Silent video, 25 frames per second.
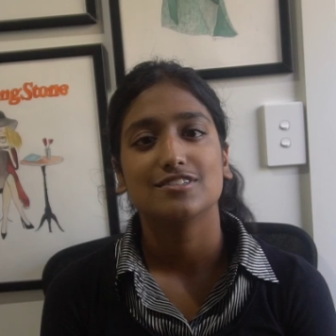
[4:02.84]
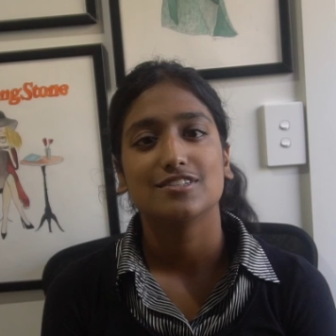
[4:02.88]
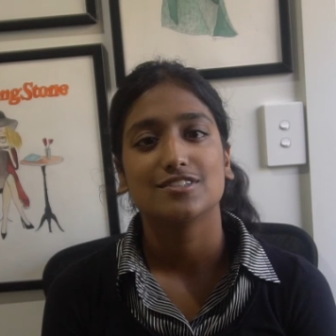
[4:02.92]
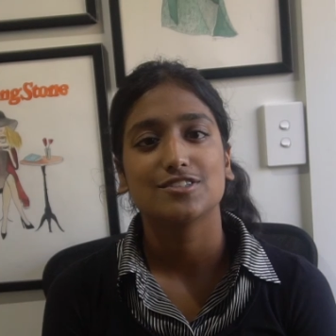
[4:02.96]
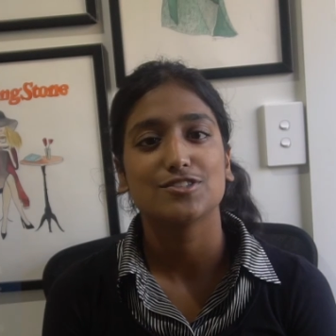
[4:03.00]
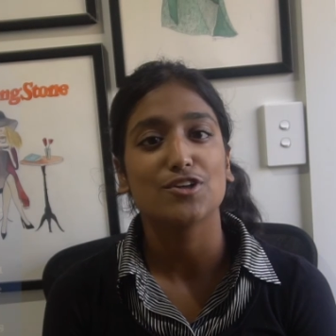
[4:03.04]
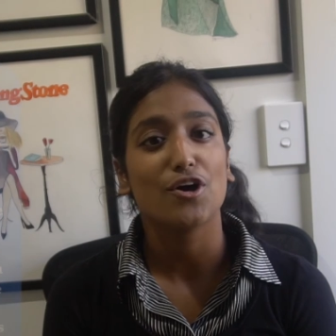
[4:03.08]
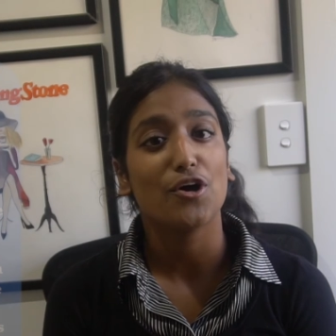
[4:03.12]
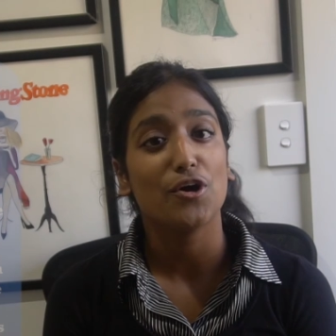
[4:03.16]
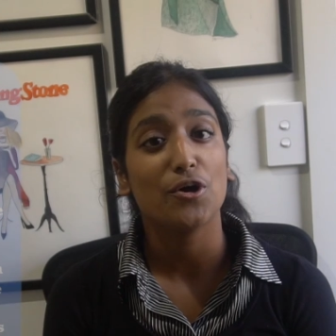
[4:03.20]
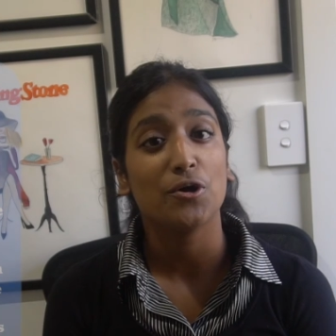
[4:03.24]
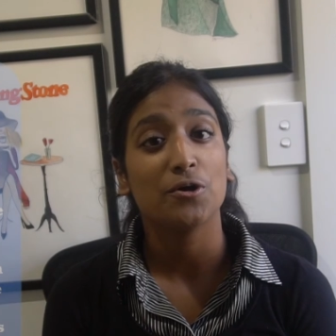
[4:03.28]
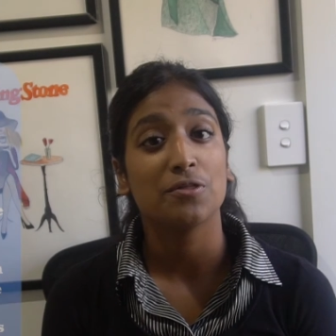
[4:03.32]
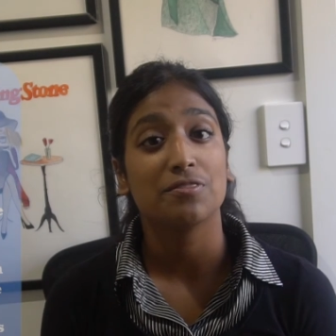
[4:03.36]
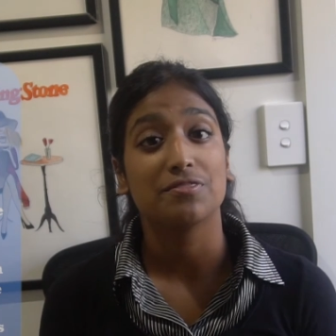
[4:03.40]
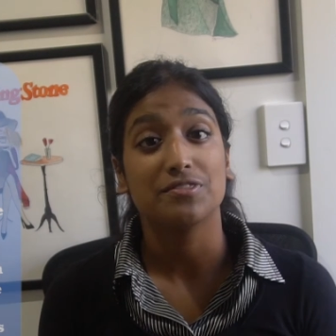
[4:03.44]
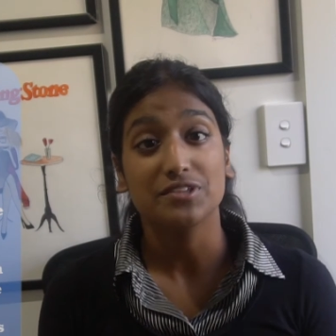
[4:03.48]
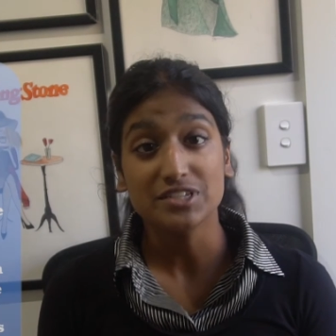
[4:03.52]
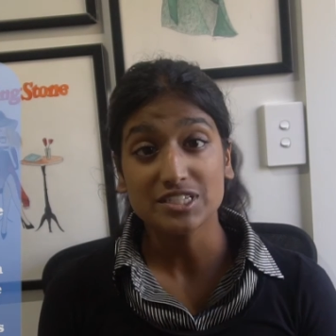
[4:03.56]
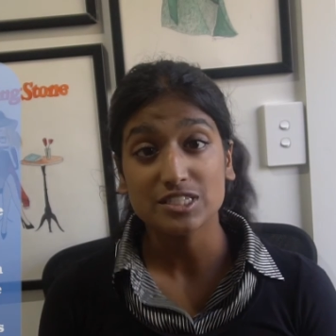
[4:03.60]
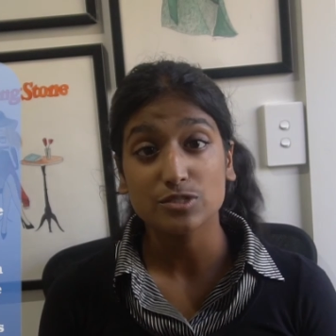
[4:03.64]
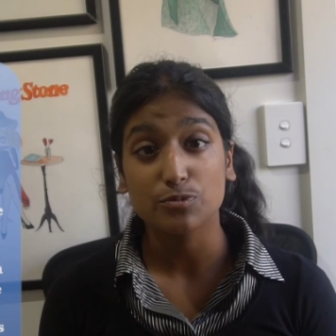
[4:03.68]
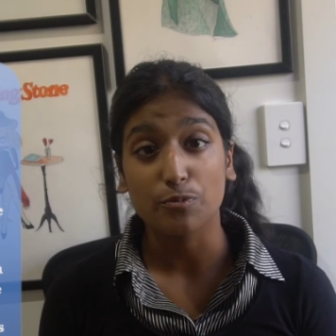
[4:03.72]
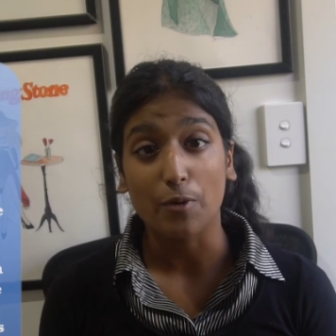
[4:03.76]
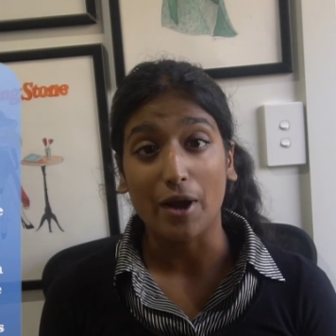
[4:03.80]
So
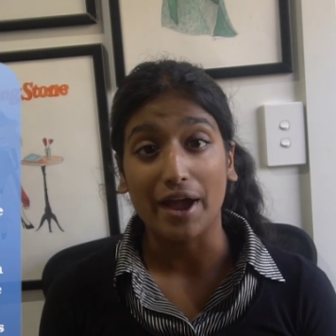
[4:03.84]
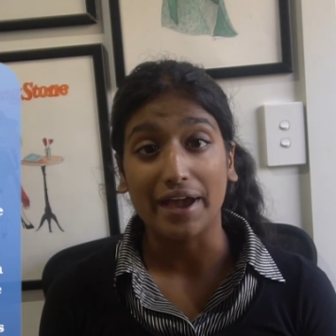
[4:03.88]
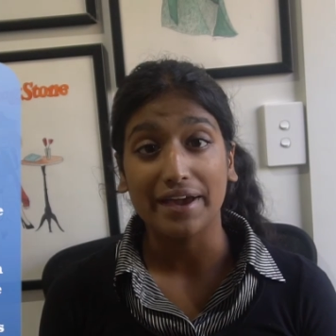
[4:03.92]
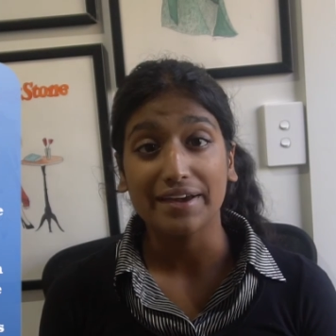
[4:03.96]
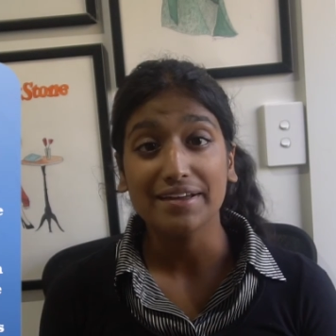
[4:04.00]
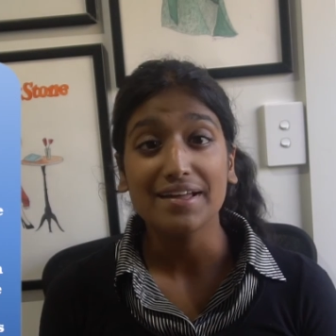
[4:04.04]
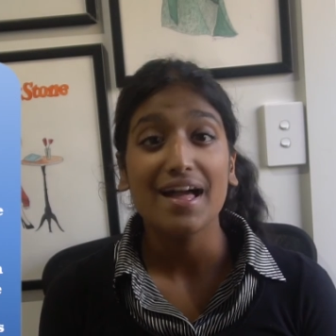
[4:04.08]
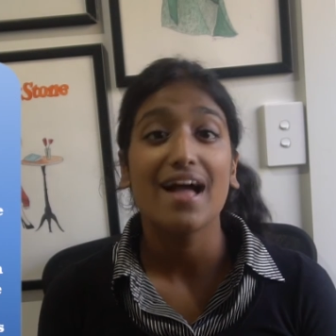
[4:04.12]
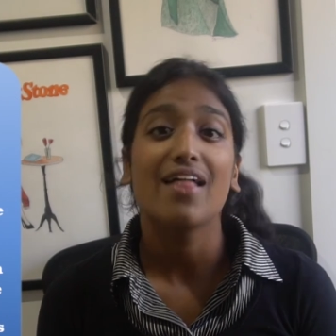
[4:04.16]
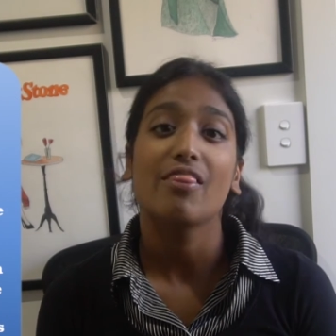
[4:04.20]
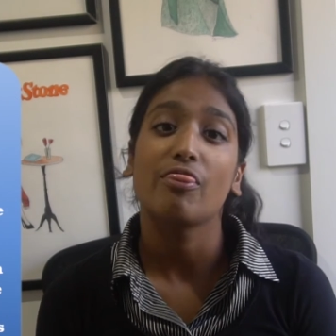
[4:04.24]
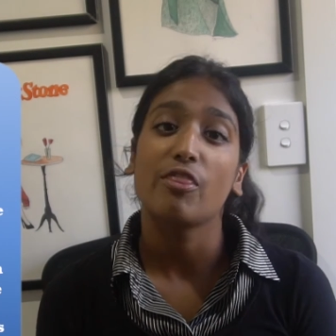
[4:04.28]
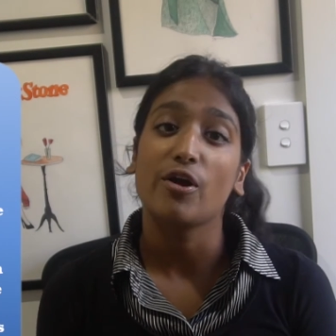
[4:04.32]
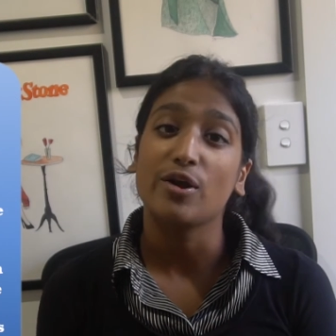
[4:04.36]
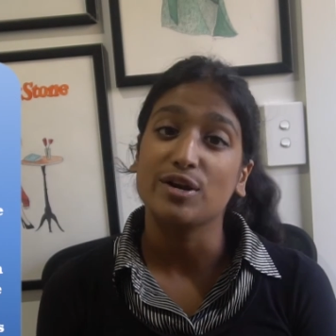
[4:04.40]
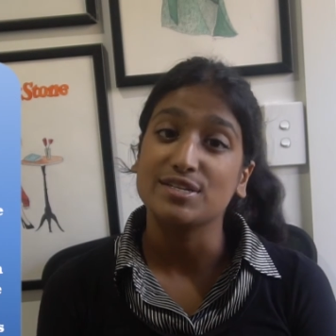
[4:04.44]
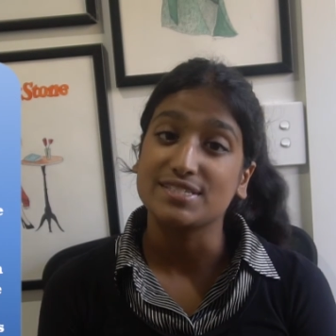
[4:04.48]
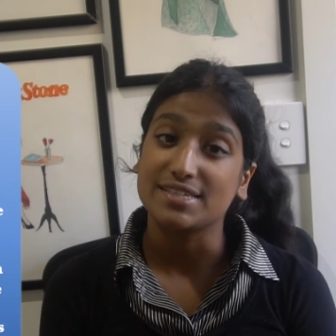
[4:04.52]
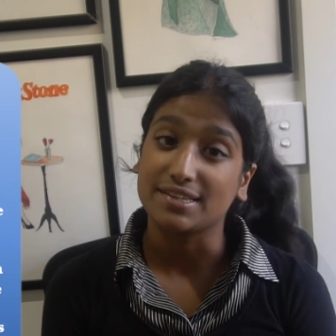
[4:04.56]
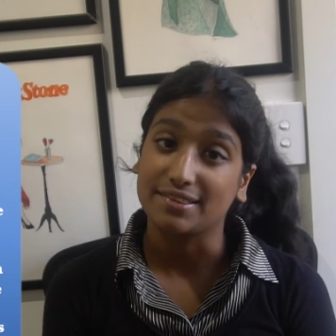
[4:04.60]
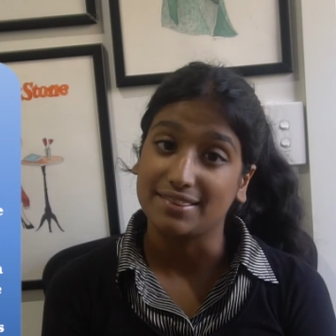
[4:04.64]
this way, there is a